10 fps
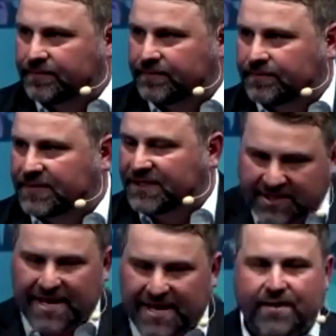This is
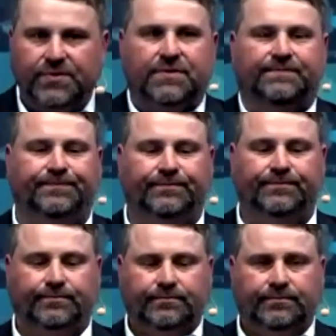sales.
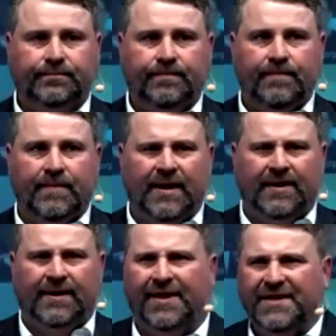
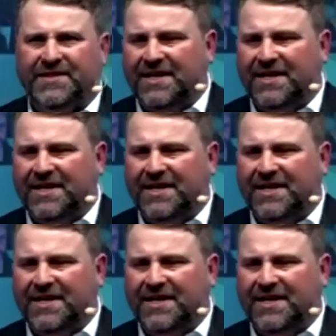And there's a little